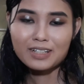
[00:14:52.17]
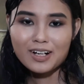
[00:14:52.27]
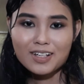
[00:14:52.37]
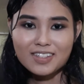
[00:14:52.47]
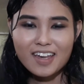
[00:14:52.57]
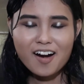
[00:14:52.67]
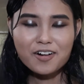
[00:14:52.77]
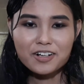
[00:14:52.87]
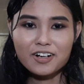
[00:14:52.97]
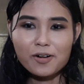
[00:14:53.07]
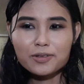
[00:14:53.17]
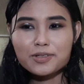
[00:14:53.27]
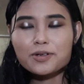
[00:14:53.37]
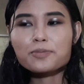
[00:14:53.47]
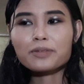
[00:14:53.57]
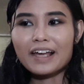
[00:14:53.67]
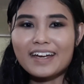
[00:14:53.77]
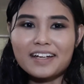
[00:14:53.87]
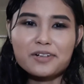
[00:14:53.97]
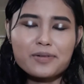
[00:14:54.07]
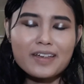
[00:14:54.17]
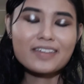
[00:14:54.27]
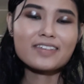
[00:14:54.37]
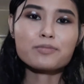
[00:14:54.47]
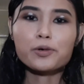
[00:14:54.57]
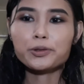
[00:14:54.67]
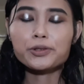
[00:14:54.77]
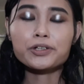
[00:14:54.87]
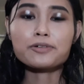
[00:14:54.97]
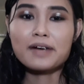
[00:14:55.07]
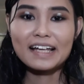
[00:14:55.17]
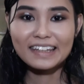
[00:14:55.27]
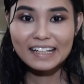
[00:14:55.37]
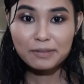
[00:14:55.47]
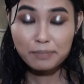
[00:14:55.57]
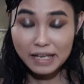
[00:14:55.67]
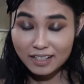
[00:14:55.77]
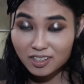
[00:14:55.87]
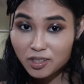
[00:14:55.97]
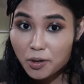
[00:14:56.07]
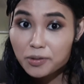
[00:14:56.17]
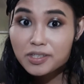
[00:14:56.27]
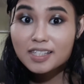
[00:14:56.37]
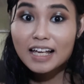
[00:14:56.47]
because they are also playing with monochromatic pink tones.